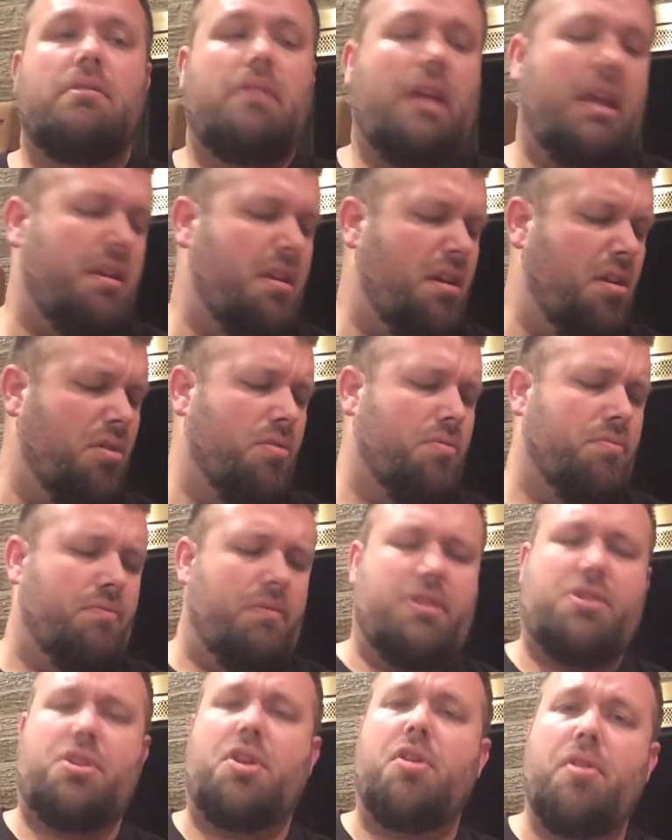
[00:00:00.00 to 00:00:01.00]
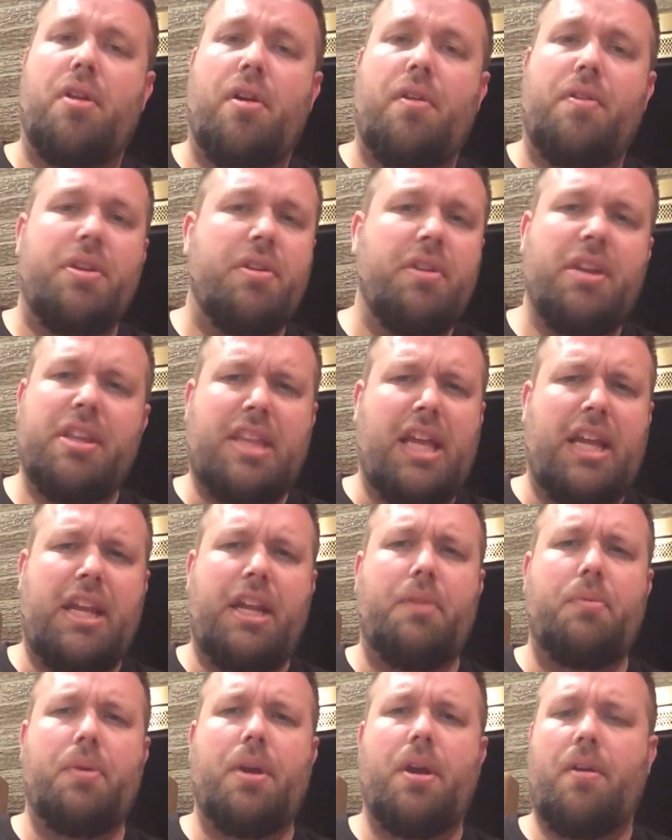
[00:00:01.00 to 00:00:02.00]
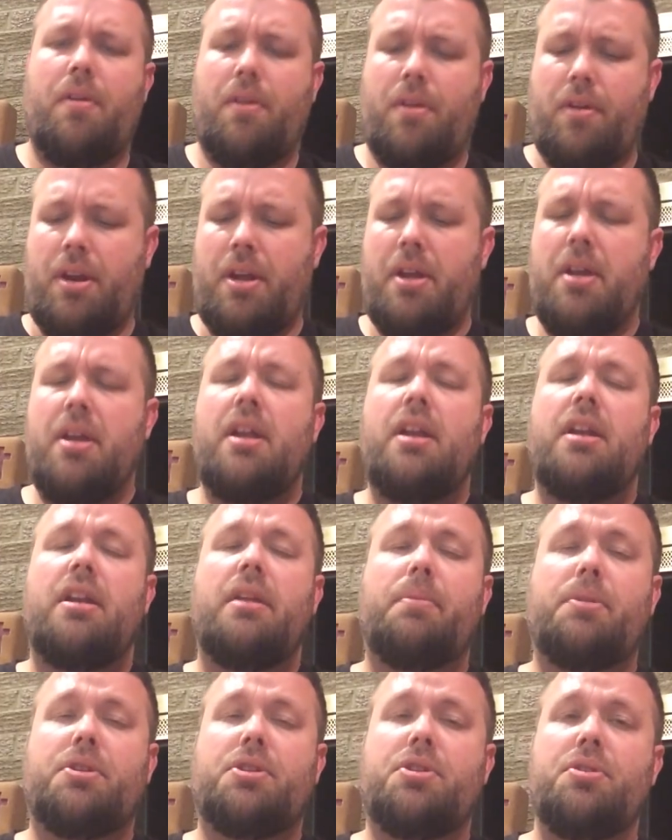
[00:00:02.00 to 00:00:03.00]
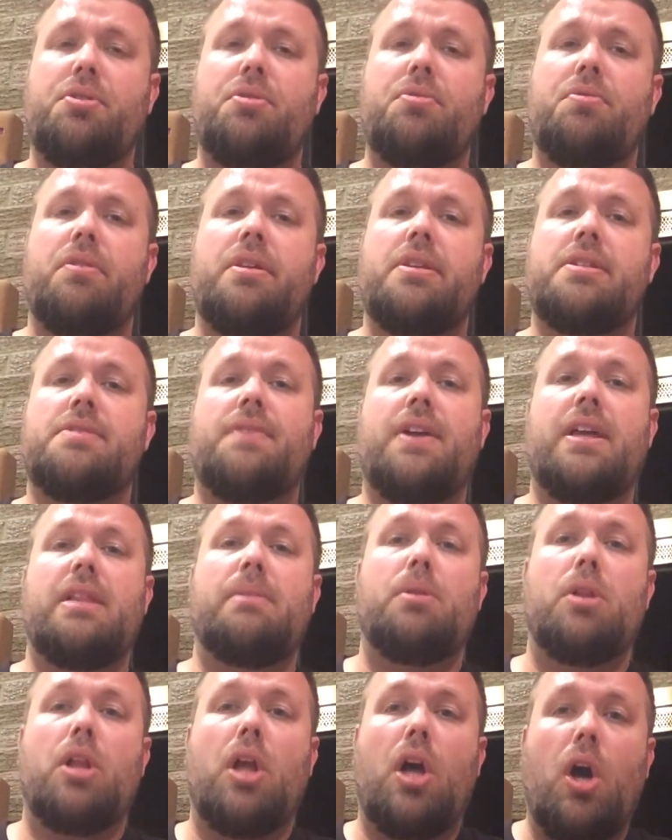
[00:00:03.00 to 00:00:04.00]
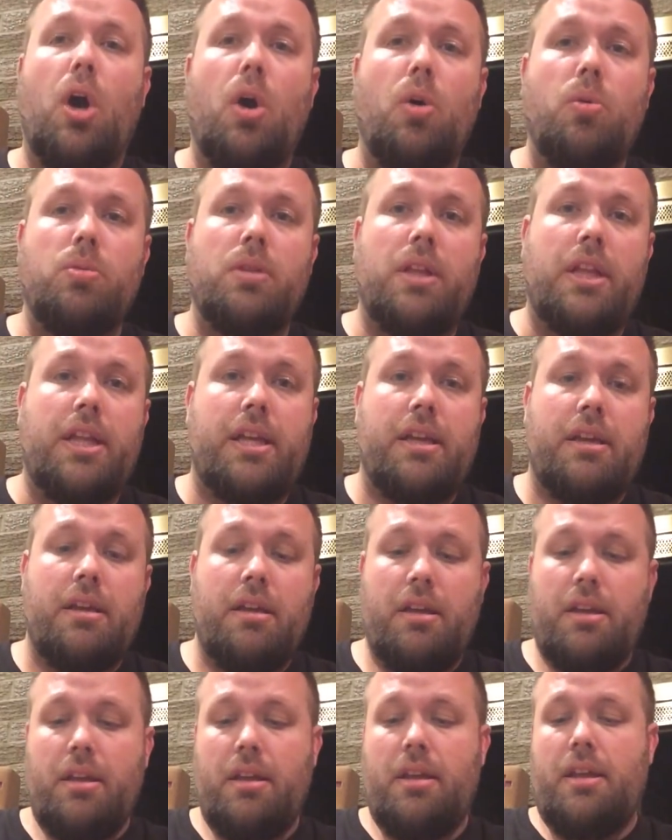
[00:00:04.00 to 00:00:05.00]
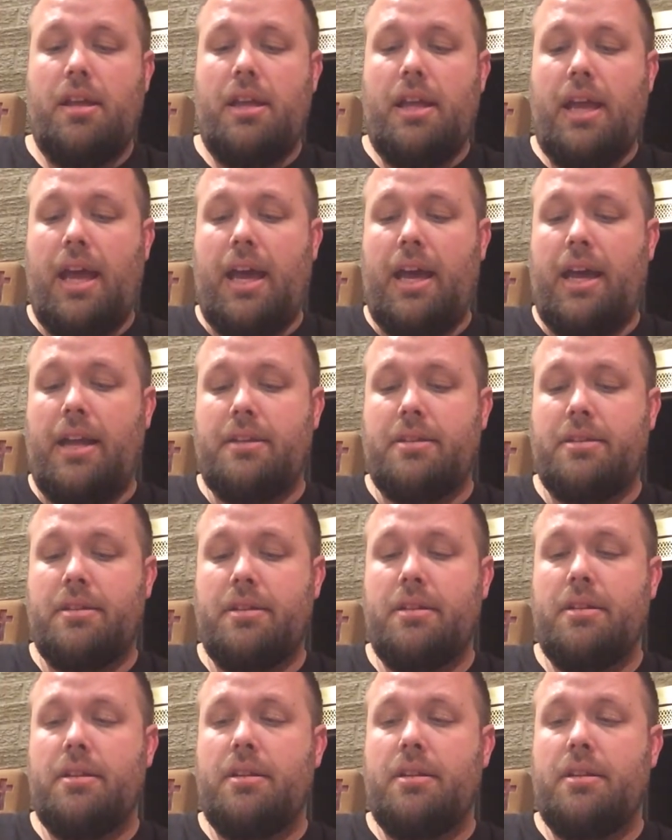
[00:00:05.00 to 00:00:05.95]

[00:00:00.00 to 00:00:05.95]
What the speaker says: And, oh, Escudo, you can get that anywhere, all right. Number two is available only at